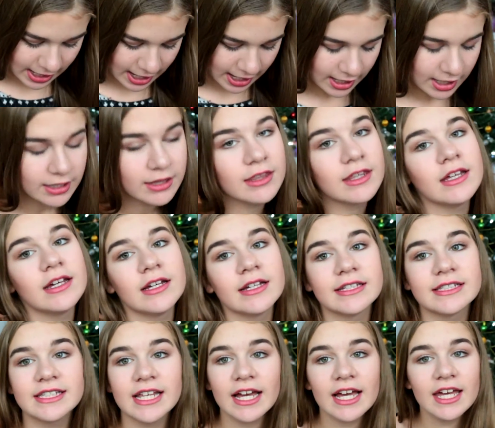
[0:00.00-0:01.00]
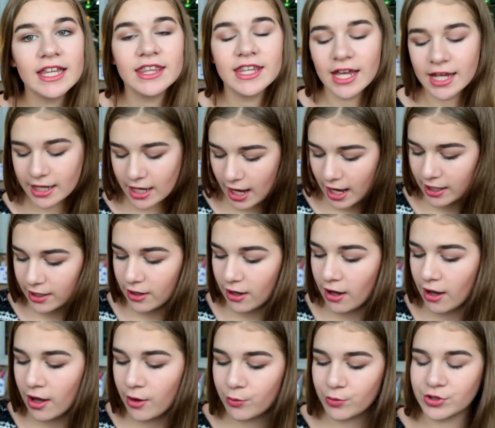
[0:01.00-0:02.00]
And the second thing I
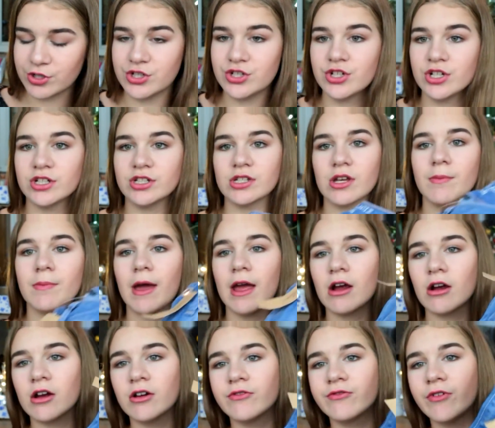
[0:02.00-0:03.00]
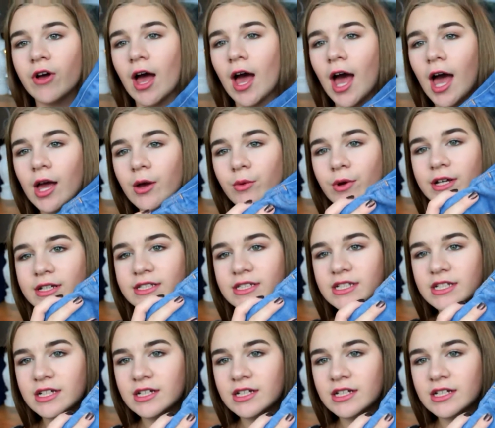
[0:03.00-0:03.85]
got was just a pair of high-rise